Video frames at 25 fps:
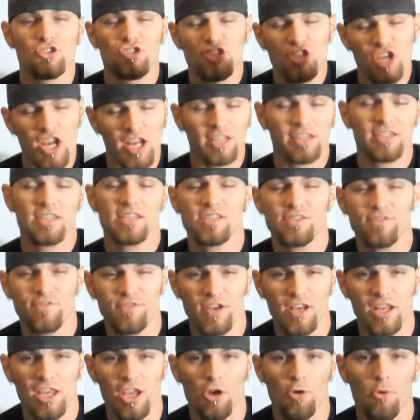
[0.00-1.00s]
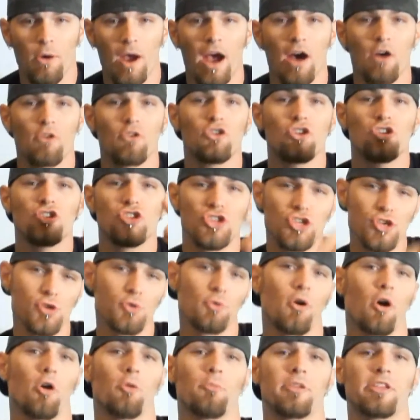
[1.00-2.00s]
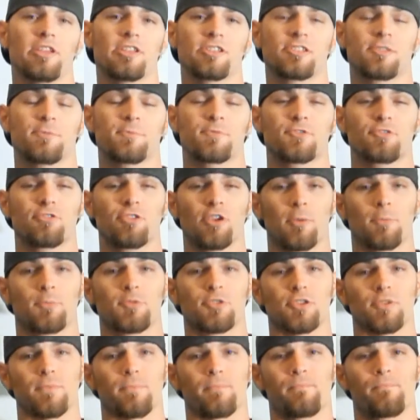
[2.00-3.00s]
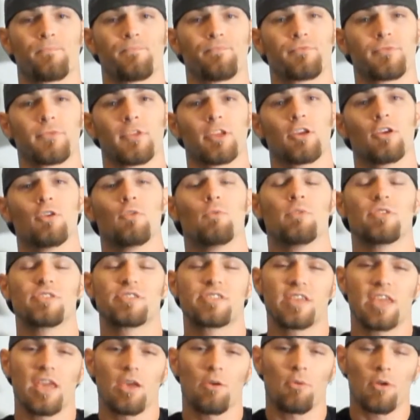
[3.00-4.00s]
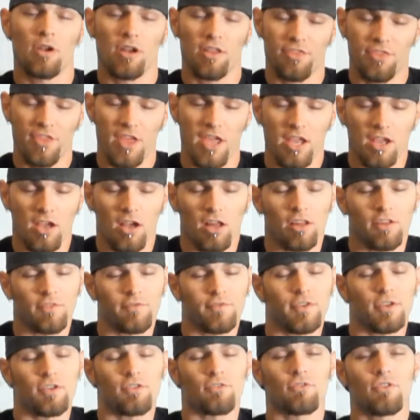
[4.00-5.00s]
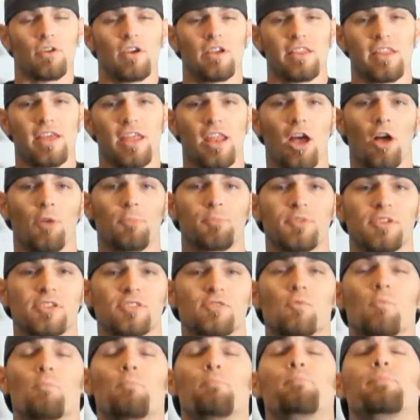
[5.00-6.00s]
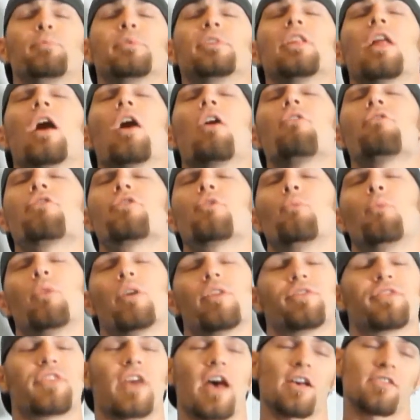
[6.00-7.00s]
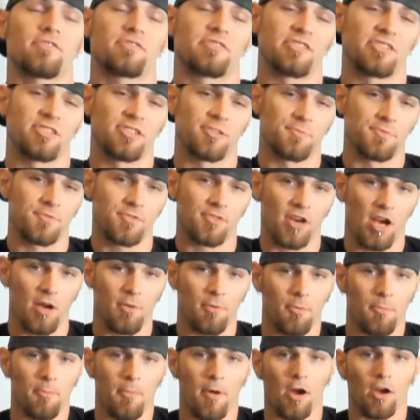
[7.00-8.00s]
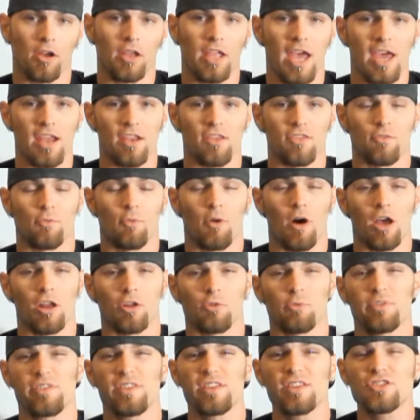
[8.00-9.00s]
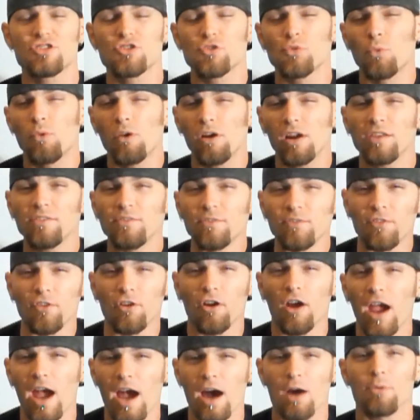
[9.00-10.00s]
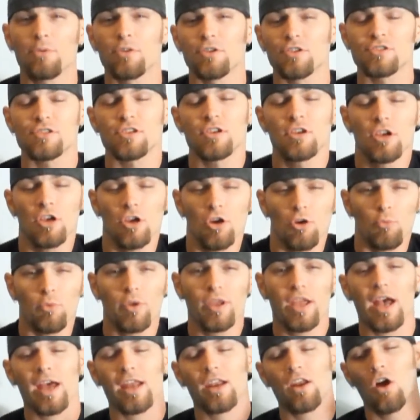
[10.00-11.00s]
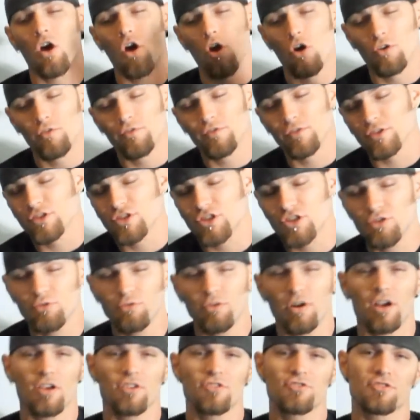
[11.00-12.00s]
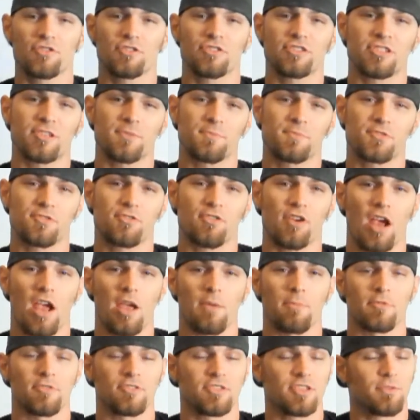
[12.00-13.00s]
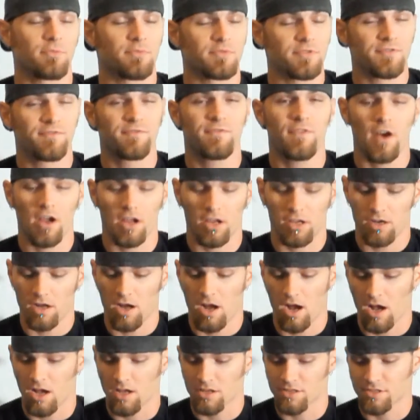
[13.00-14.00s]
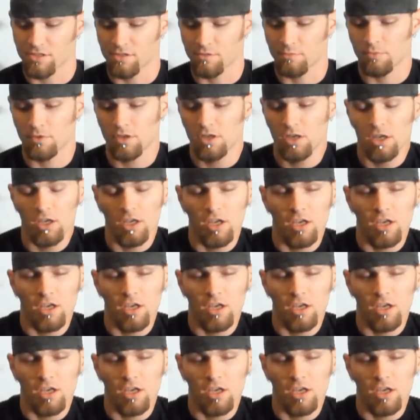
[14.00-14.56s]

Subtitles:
check this video out. You owe me a subscription. Once again, I want to thank all of you that helped us blow the 1,000 subscriber mark out of the water. Within 24 hours, we got over 200 subscribers. It was fucking awesome.